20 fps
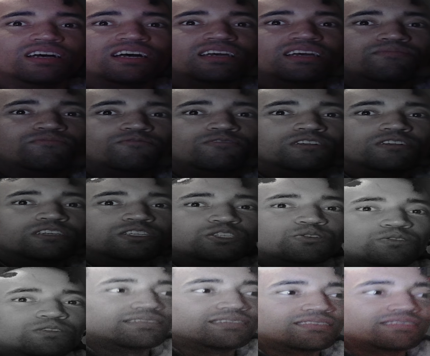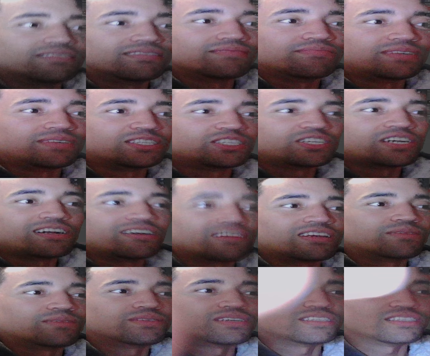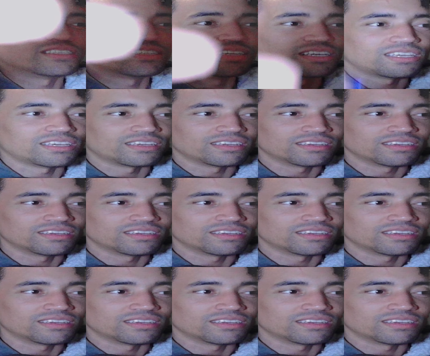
am really short. My chair keeps on sinking.